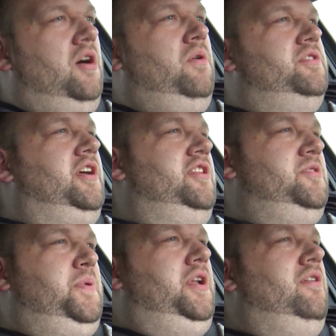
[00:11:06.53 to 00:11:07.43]
oh, it's got
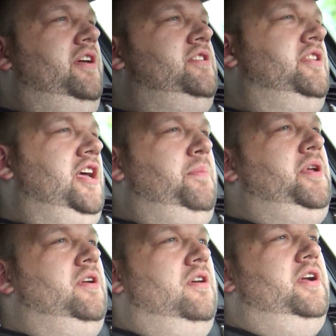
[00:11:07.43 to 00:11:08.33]
this pedigree, it's got that
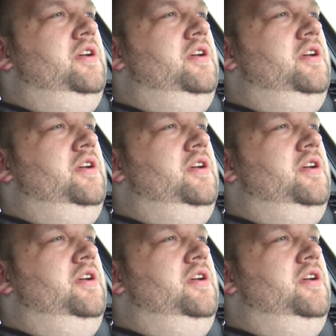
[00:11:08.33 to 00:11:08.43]
pedigree.